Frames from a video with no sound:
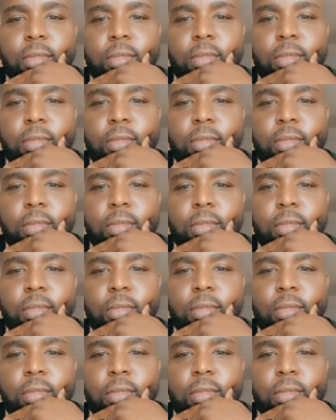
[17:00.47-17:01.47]

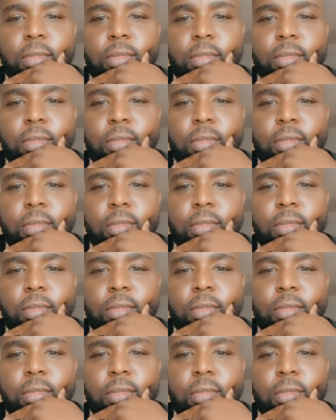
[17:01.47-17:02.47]

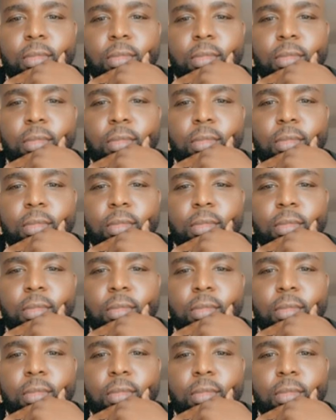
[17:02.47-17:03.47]

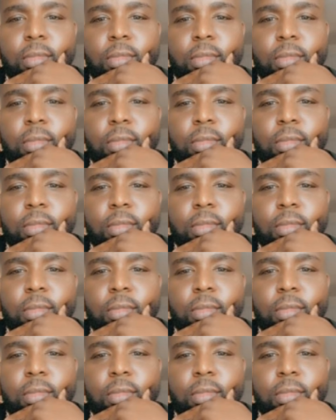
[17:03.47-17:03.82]
The person shown says nothing.